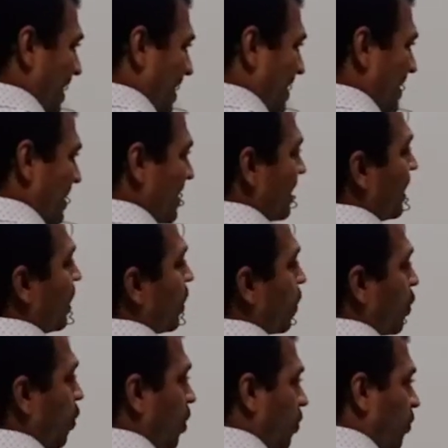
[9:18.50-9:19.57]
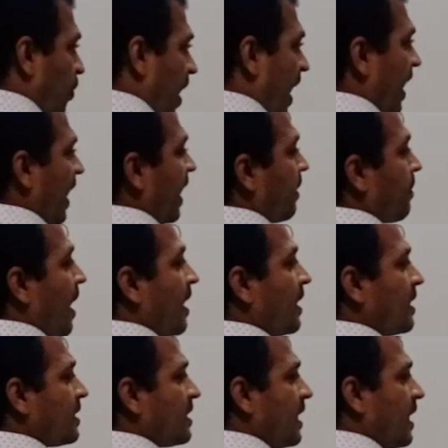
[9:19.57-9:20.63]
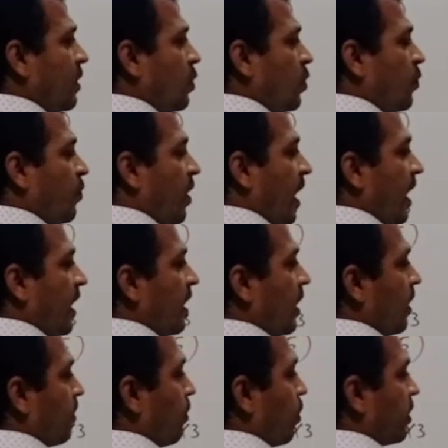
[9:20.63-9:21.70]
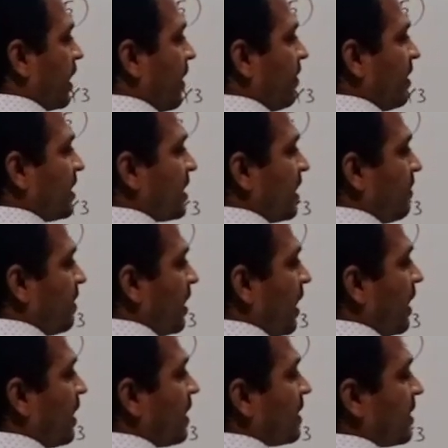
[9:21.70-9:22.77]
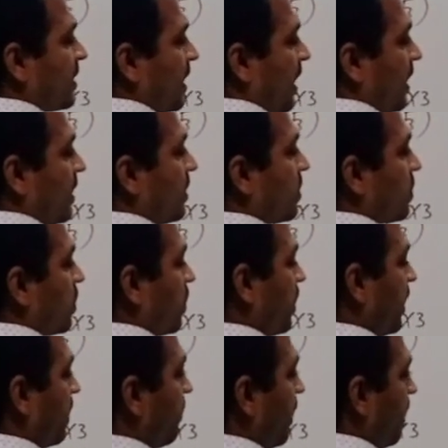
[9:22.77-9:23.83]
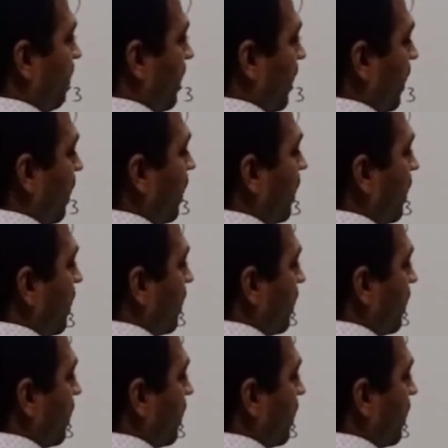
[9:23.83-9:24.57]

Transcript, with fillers: six root five and minus three root five, both having similar sign, so it will be